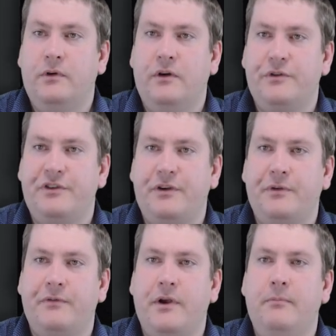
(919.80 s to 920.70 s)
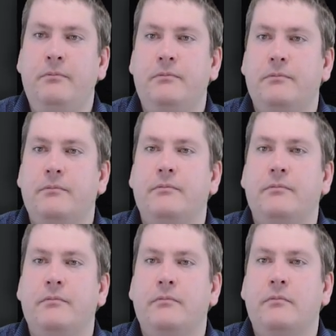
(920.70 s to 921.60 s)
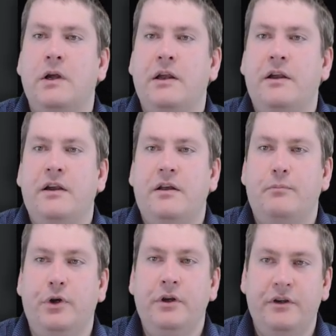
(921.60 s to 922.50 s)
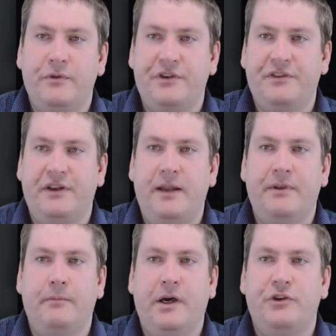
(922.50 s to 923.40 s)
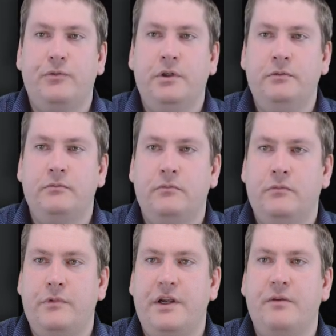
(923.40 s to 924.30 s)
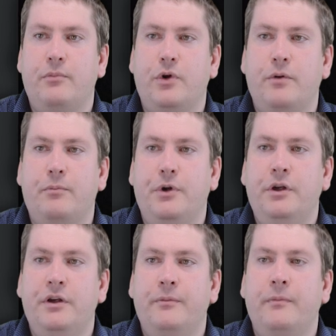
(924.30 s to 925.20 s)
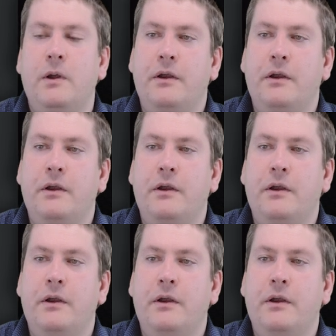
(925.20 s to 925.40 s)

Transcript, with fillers: or we should start with from book, which is the name of the module, import book.